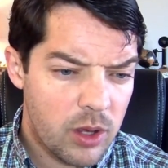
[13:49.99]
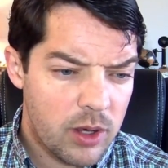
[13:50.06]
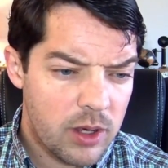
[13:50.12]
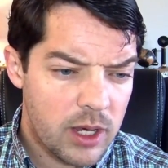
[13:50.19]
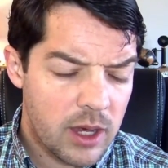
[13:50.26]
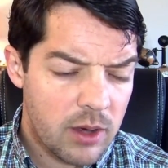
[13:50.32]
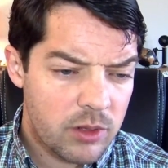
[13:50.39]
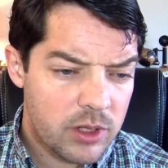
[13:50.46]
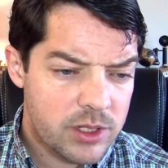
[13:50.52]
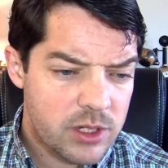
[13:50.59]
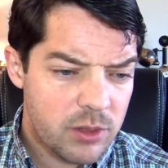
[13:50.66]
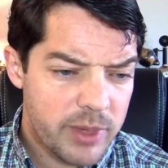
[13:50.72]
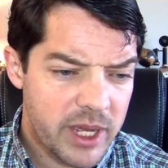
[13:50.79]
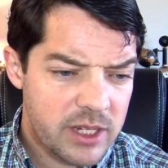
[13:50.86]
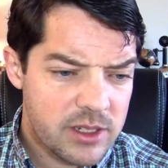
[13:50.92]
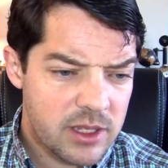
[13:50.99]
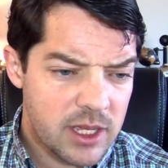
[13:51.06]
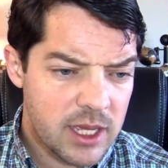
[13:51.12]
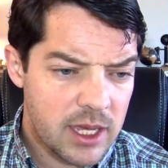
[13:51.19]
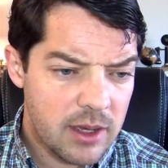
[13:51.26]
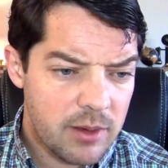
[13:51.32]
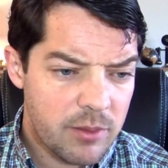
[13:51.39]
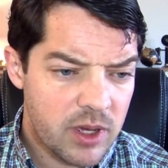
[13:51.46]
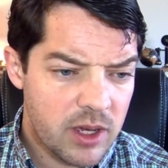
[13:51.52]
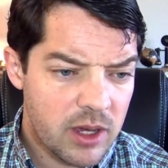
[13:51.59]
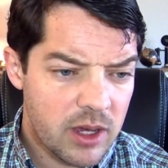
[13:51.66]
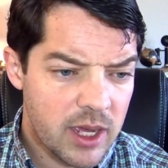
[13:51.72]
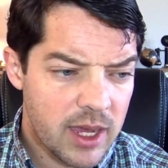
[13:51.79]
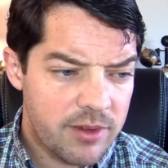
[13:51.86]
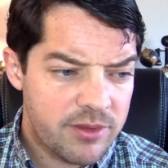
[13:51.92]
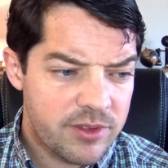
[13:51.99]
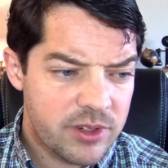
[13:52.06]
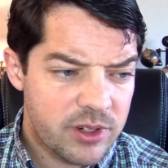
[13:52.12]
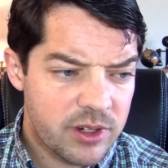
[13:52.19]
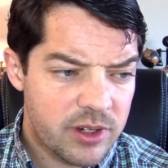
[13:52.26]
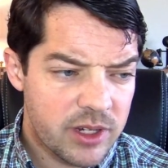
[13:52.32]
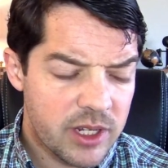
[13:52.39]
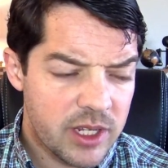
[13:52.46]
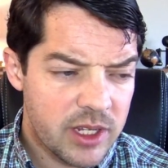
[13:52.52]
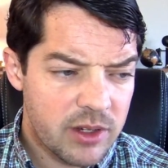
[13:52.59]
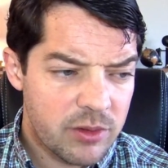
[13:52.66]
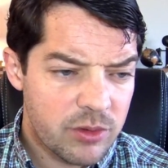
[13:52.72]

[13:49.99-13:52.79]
now let's go back to the game. After here,